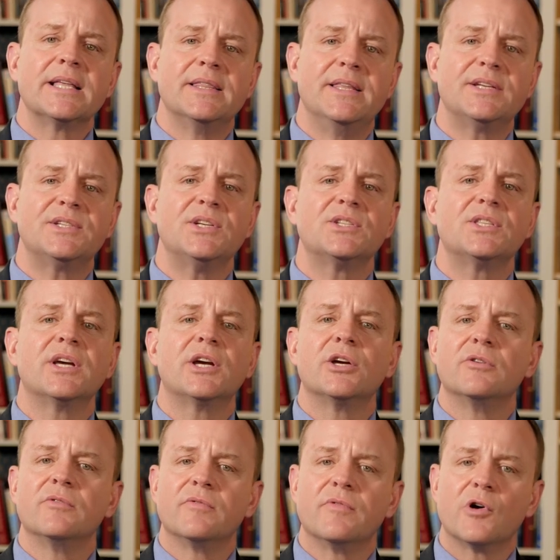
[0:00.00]
This is the
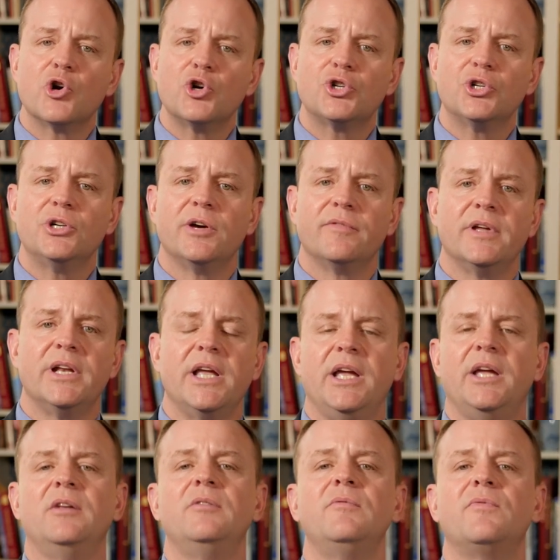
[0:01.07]
conversion of an
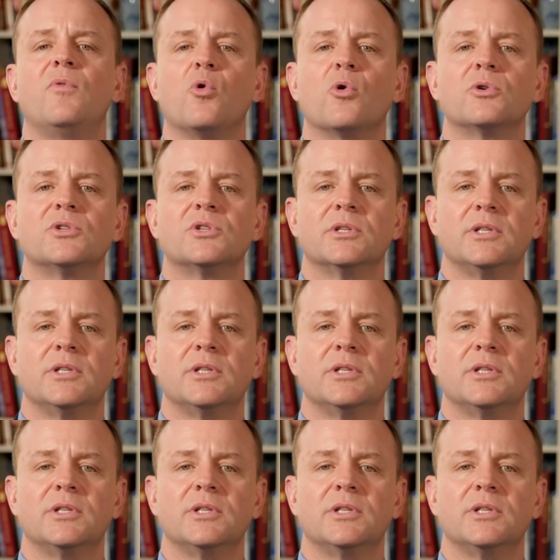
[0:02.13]
in-force